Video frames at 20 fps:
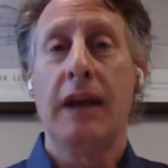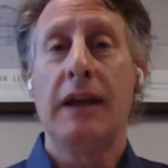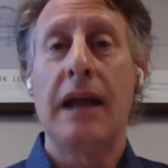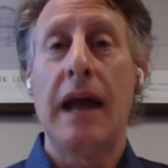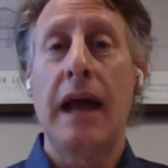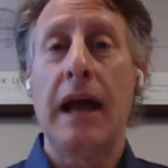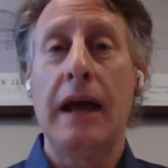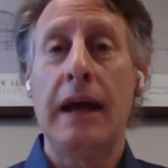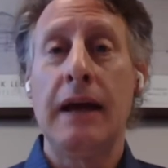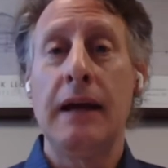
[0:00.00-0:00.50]

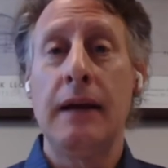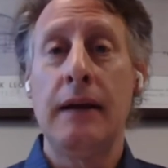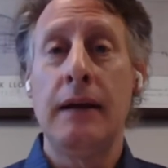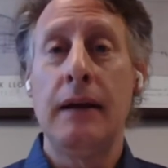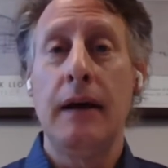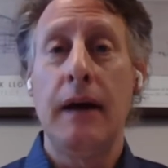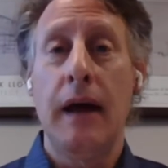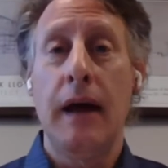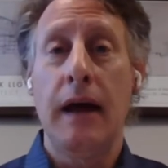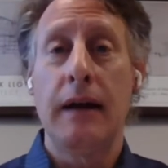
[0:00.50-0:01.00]
day in
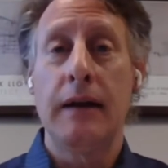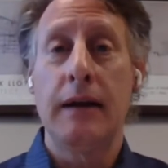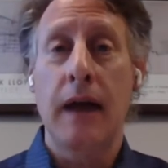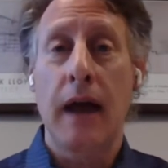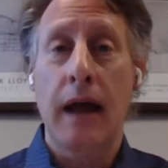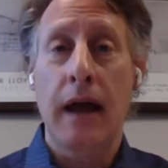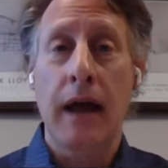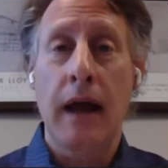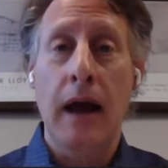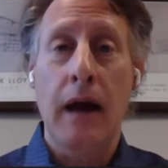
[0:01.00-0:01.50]
and
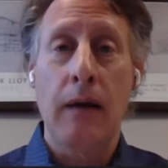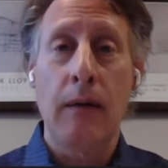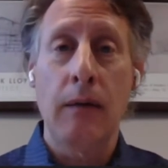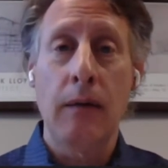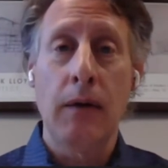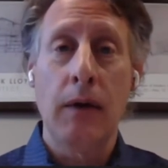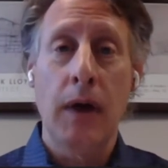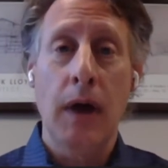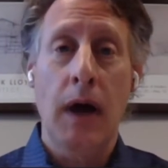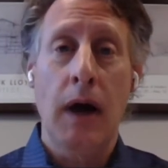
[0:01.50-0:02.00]
day out
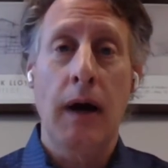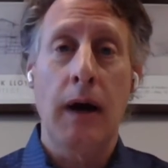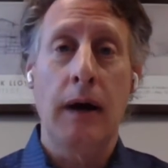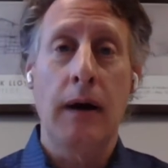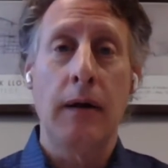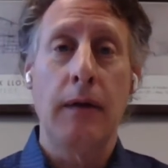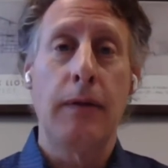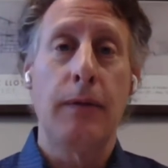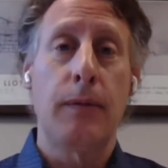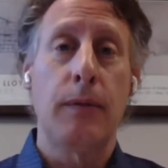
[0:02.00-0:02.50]

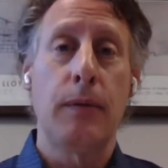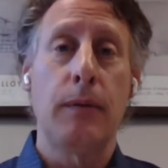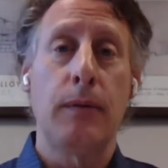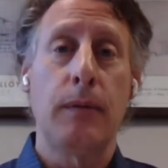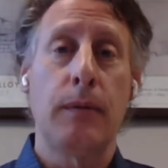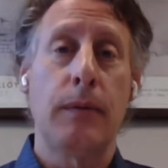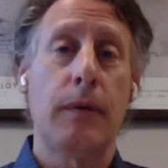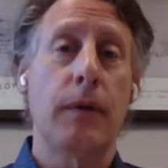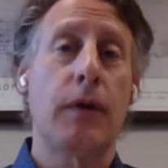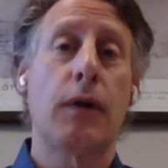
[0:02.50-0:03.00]

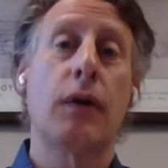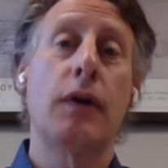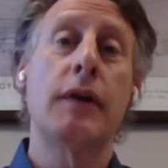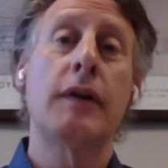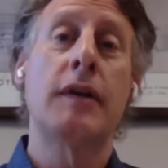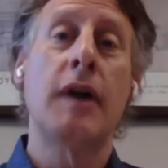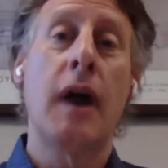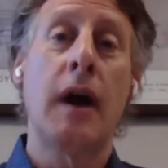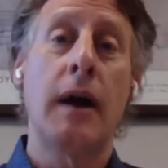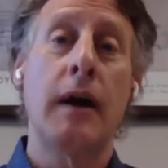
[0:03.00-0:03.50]
through their good
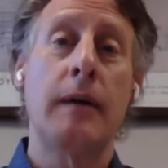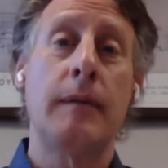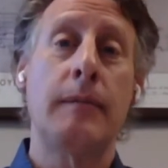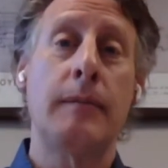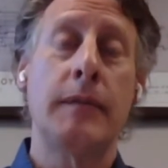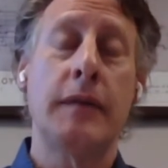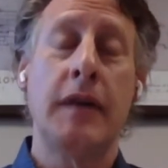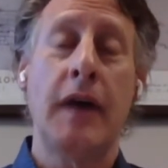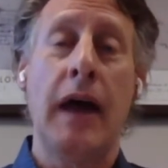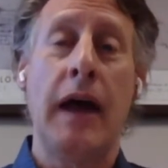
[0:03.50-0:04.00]
times
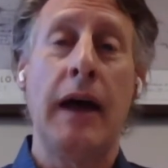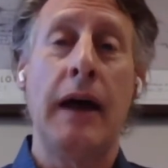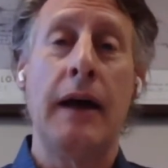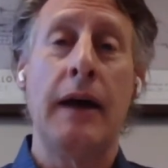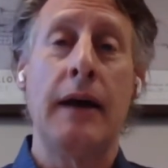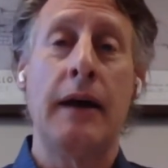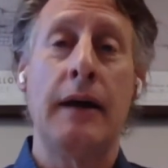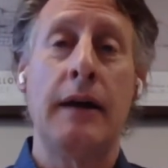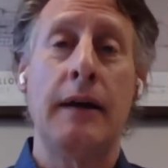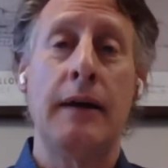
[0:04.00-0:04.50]

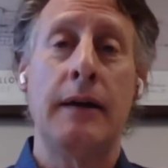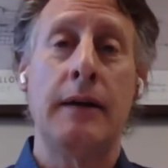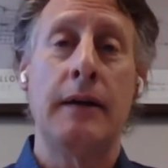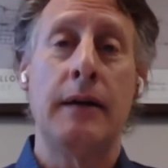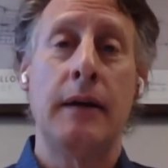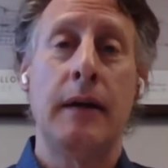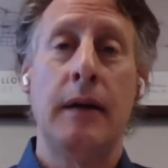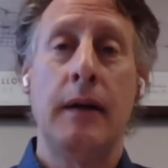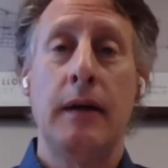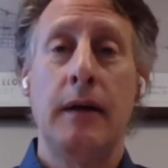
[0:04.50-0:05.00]
and
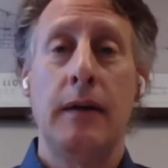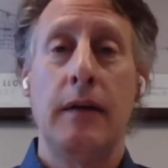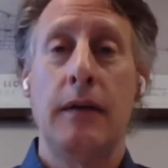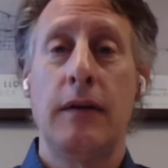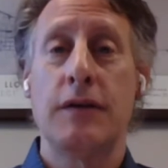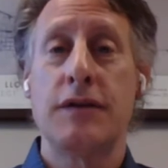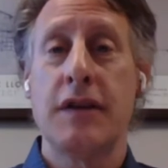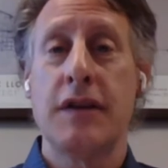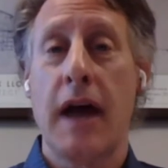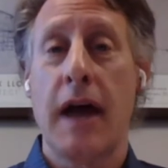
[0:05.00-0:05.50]

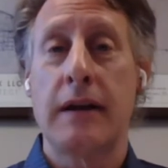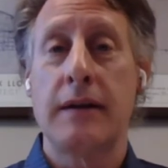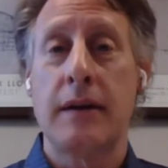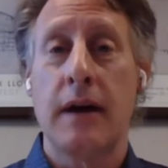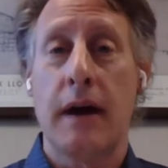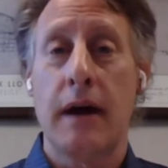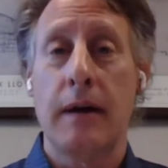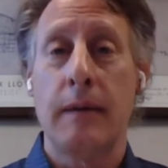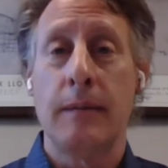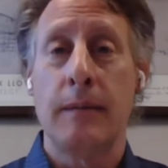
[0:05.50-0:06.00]
their sad
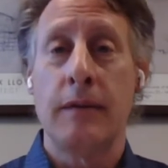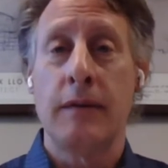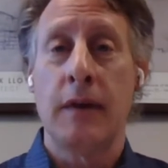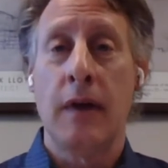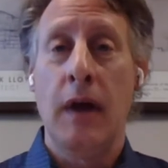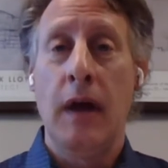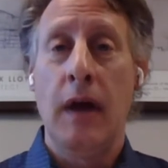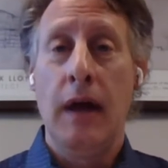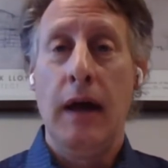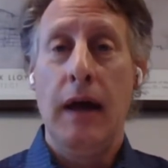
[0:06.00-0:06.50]
times.
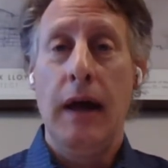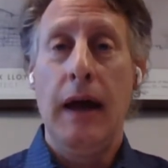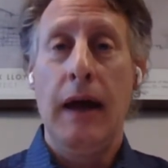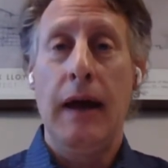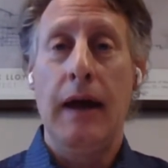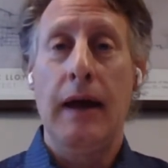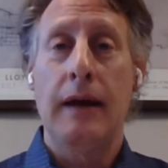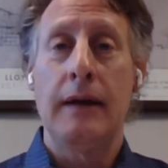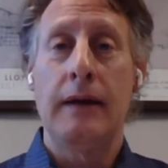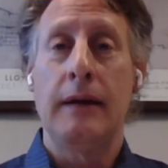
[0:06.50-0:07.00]

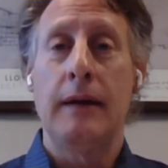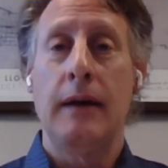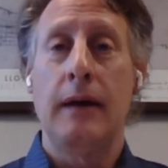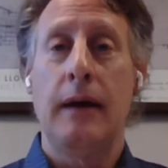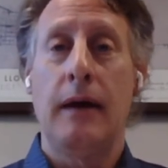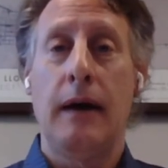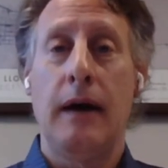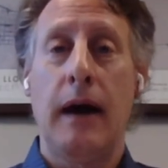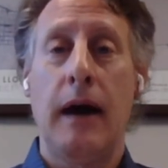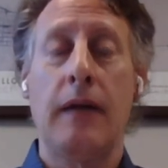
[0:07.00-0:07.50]
And
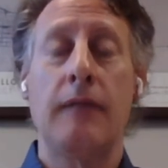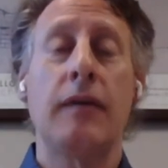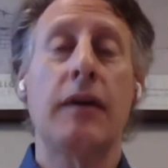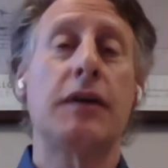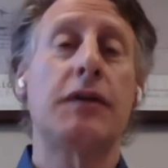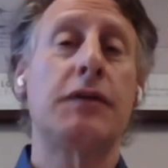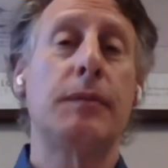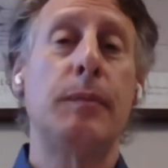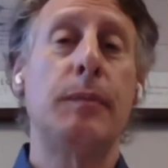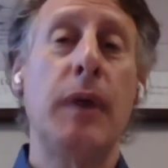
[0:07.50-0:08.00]
I've
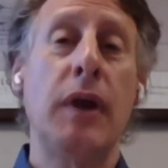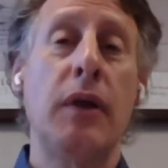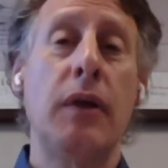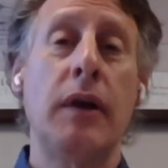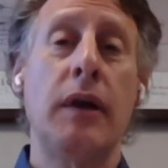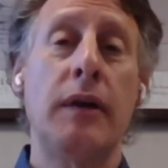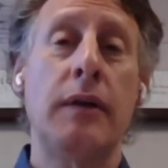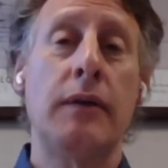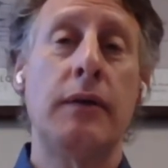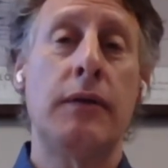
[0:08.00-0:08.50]

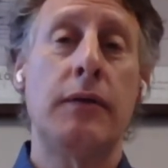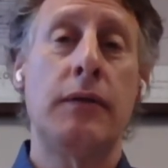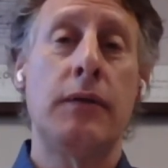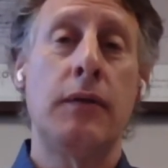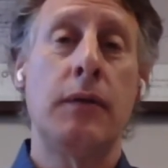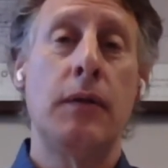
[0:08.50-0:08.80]
experienced